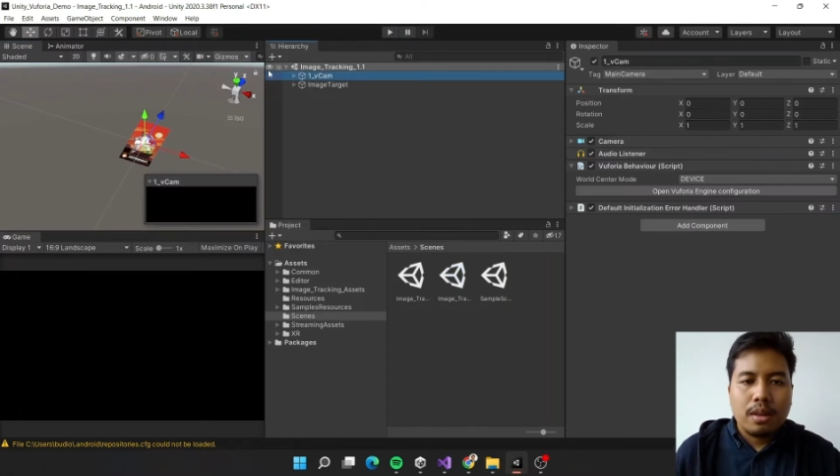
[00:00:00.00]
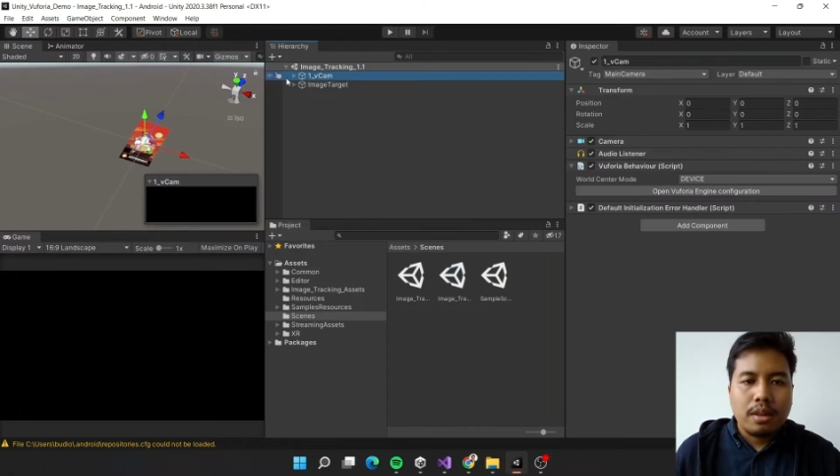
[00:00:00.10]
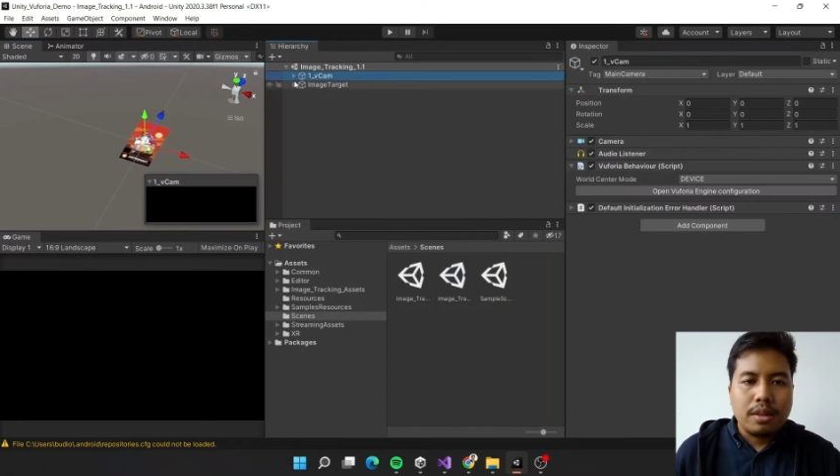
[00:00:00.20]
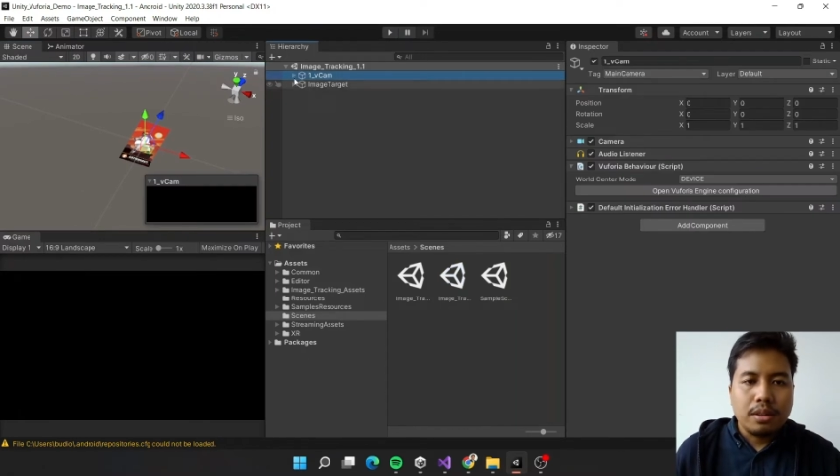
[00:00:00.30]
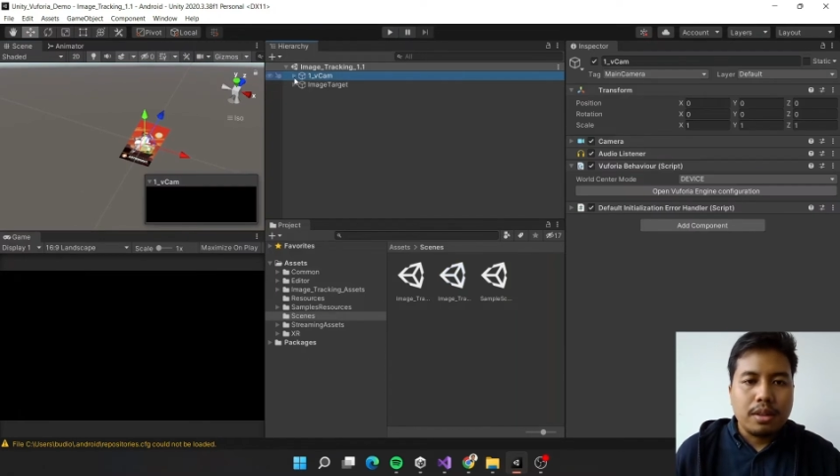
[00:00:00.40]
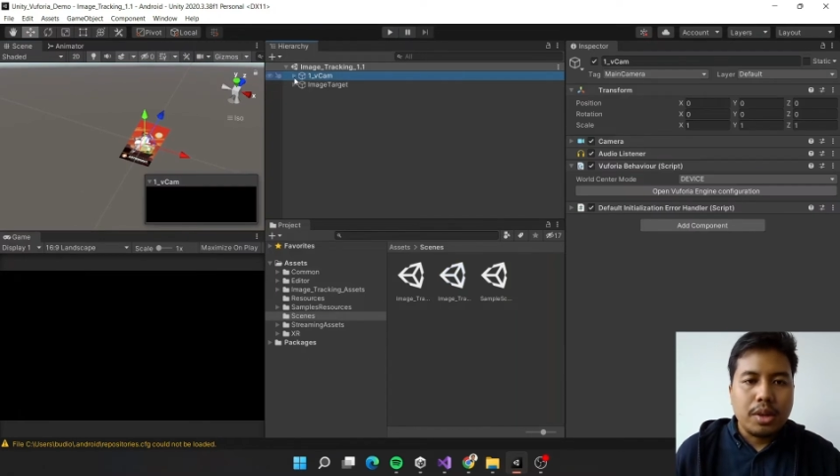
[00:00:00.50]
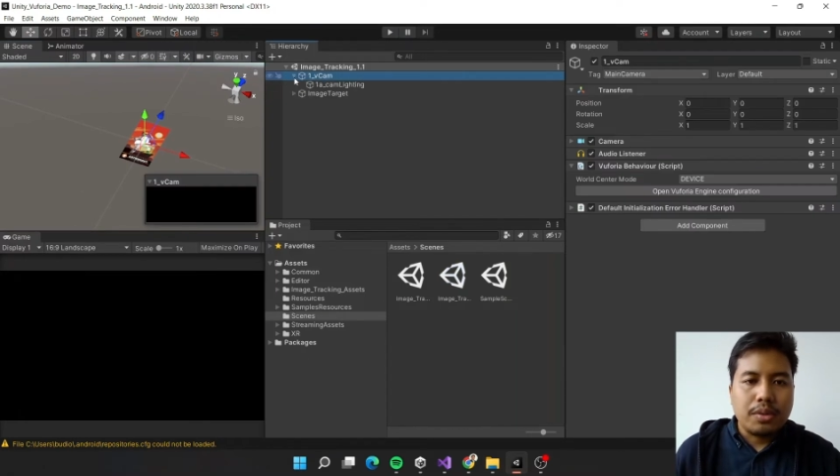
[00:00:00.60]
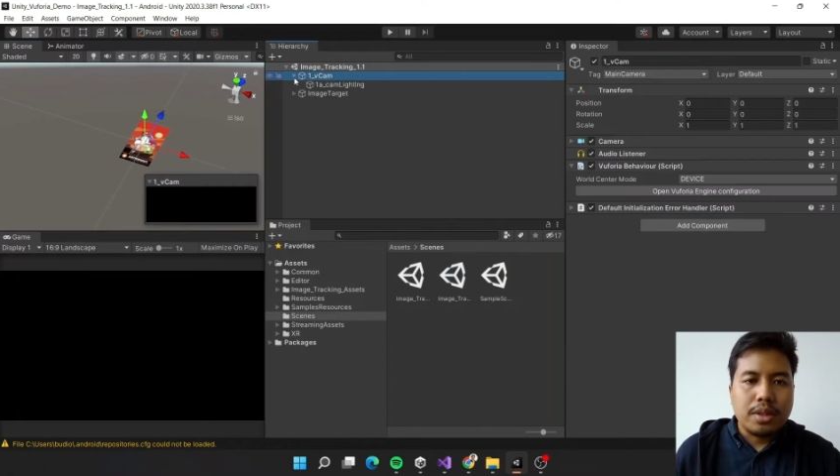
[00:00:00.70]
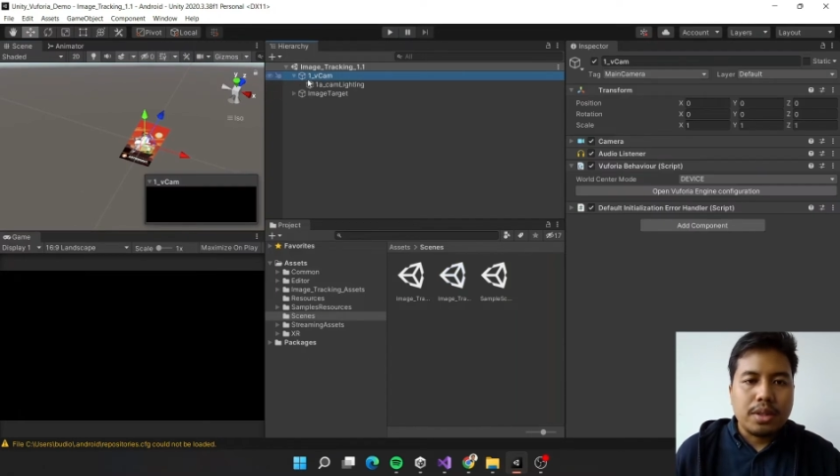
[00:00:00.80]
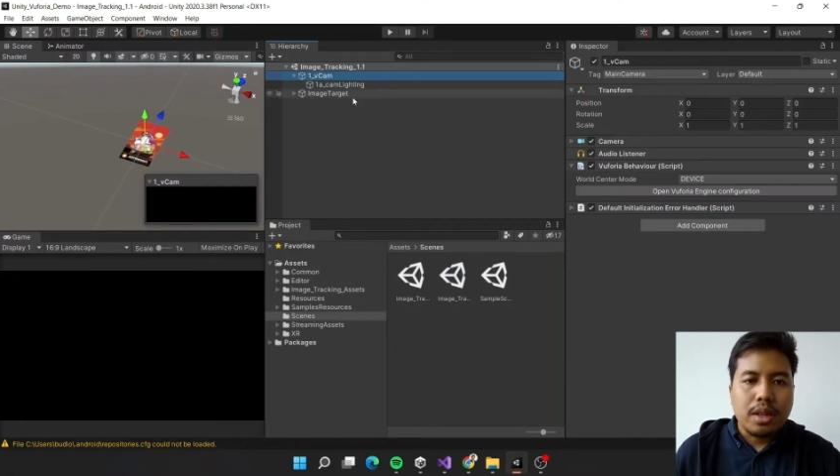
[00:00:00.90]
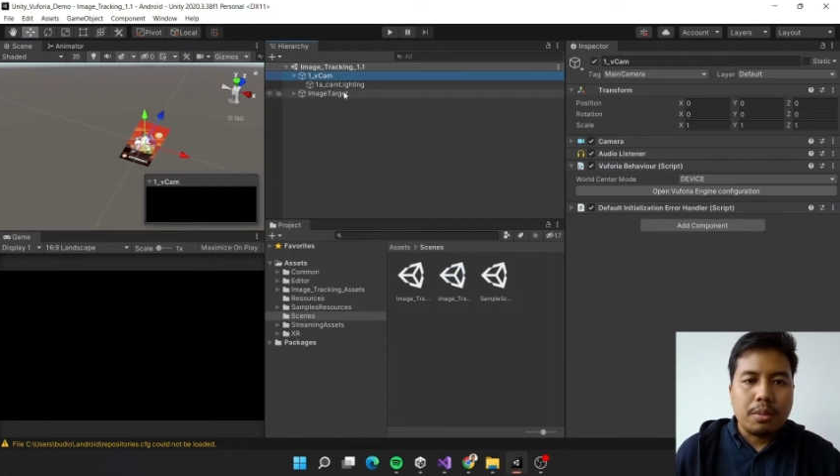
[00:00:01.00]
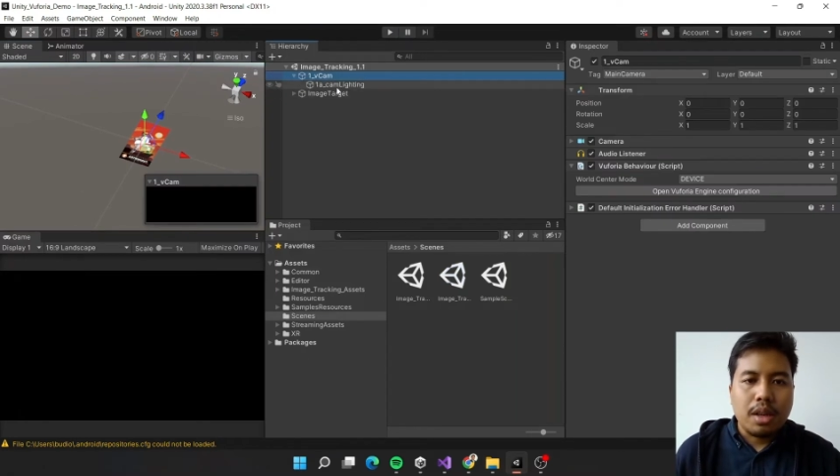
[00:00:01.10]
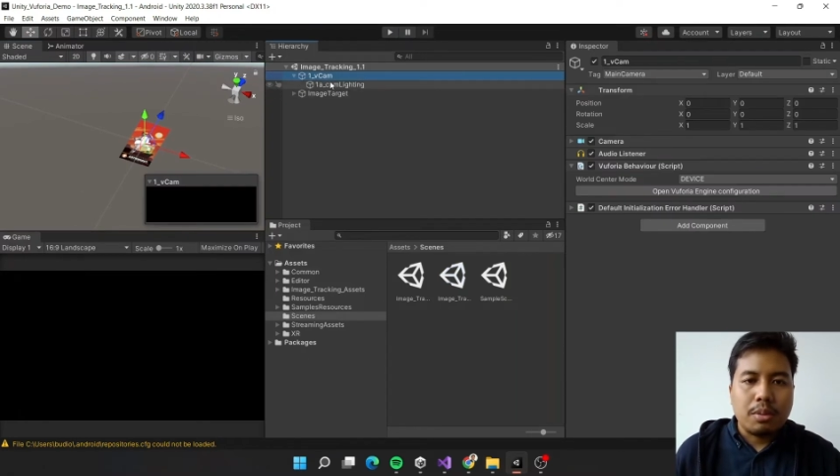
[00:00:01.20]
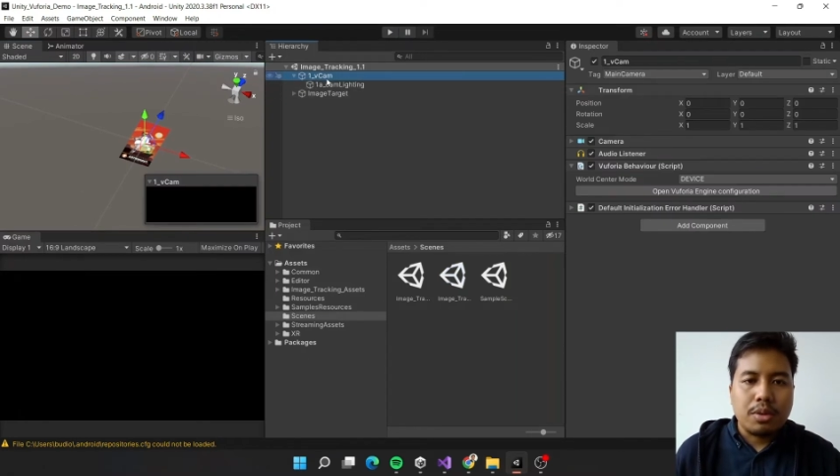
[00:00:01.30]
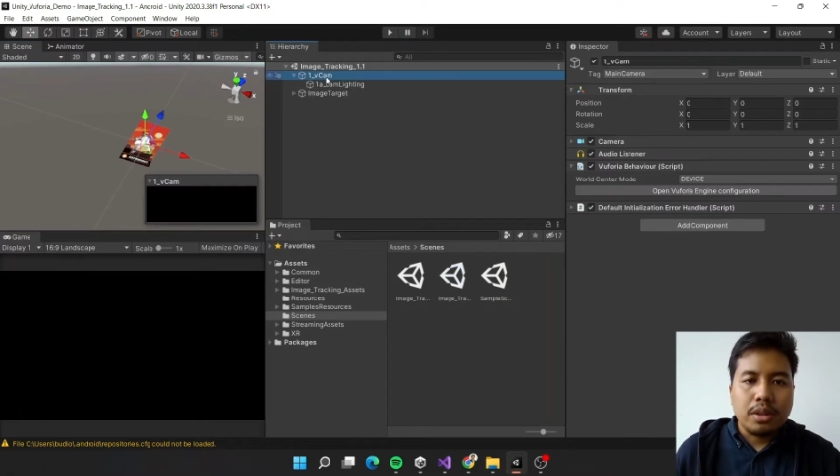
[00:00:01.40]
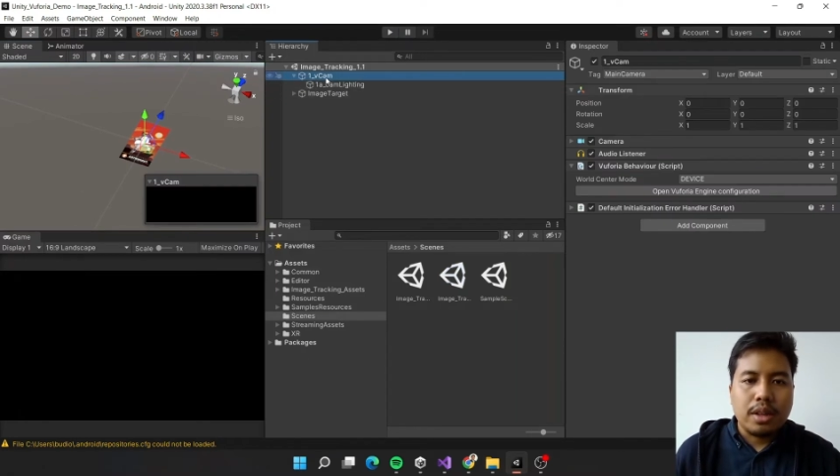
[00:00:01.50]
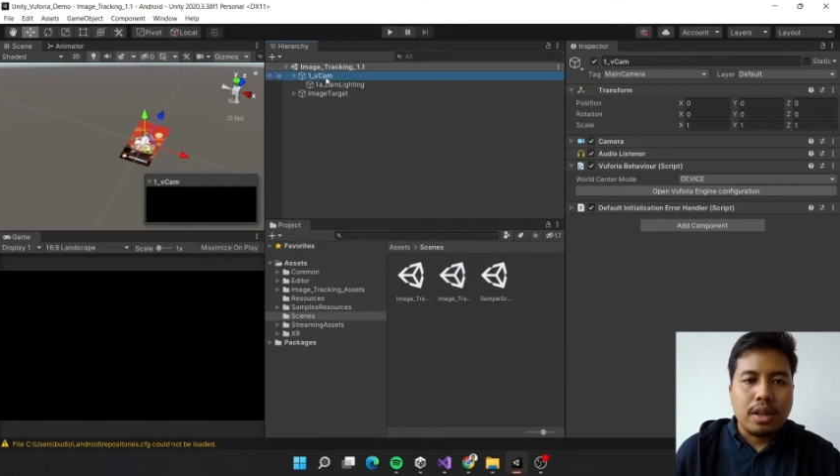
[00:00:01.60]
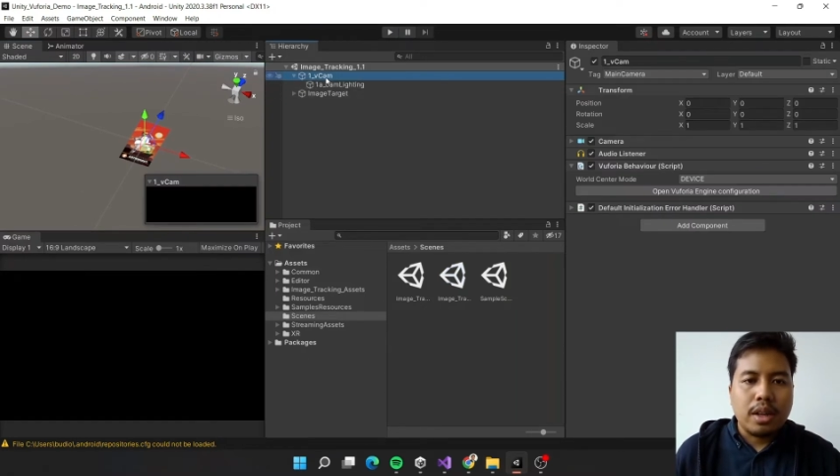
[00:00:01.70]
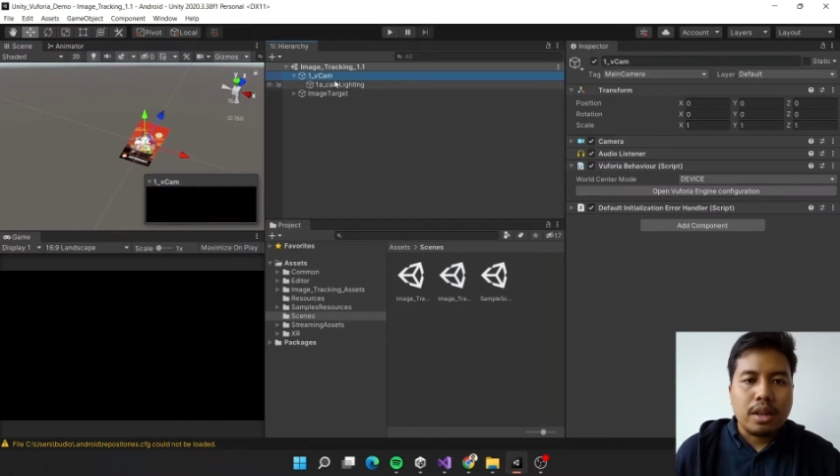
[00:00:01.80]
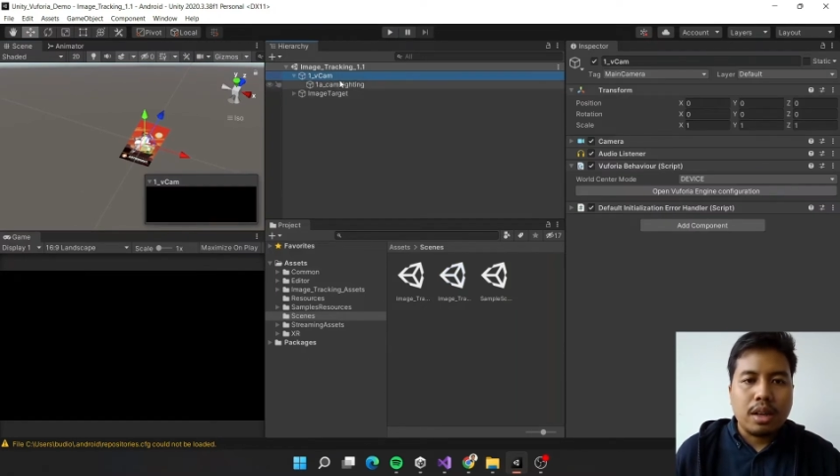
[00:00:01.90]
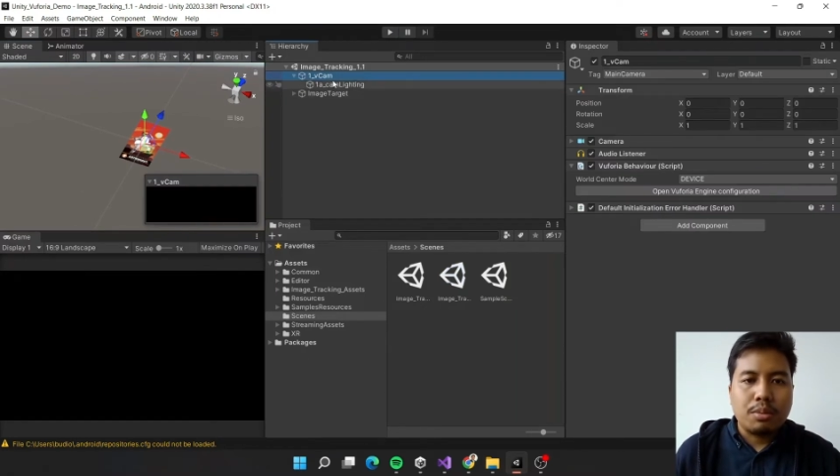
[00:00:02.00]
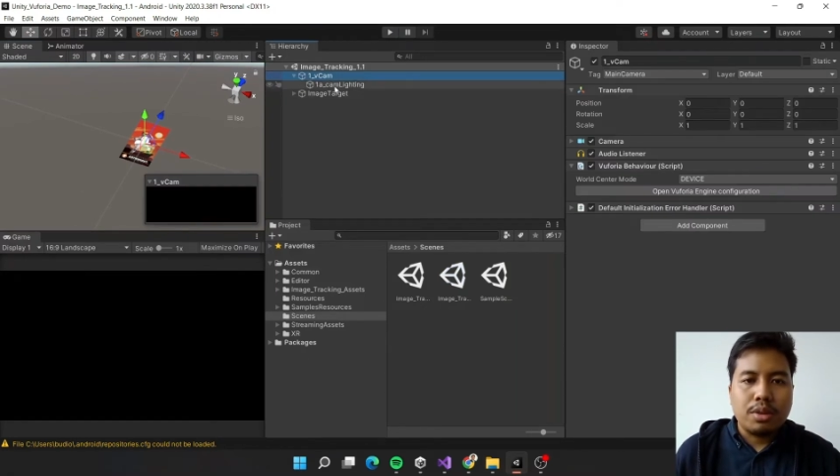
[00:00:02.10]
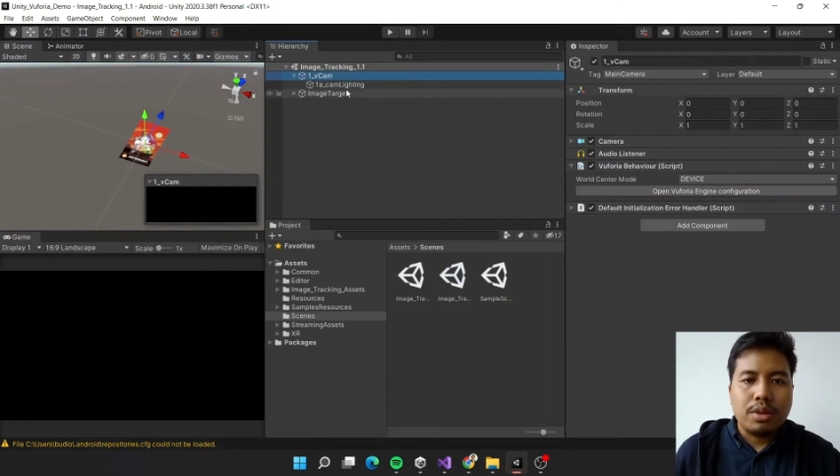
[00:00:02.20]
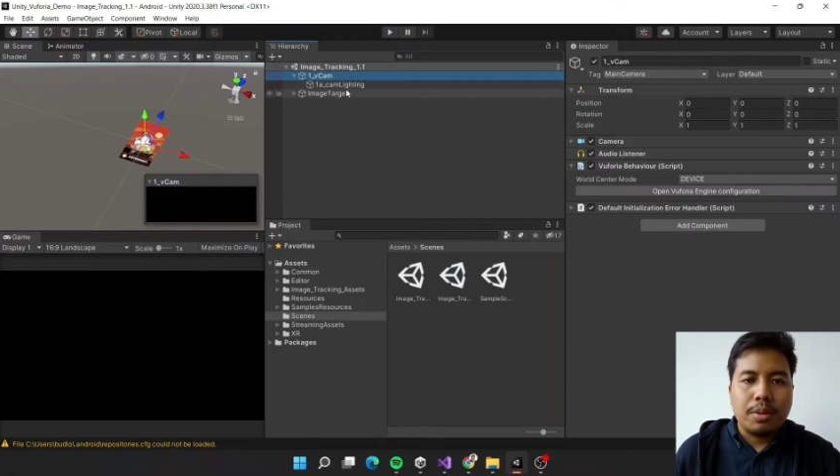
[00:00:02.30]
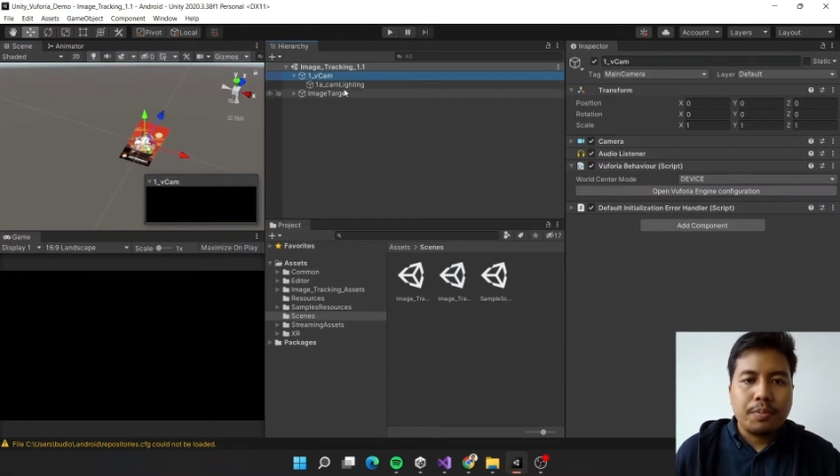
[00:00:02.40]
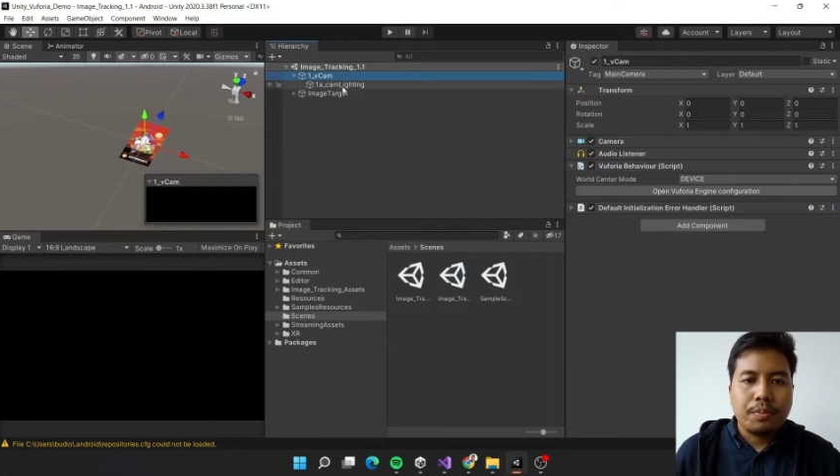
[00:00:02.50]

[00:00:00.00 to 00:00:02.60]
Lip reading: In here we have the same camera, the AR camera,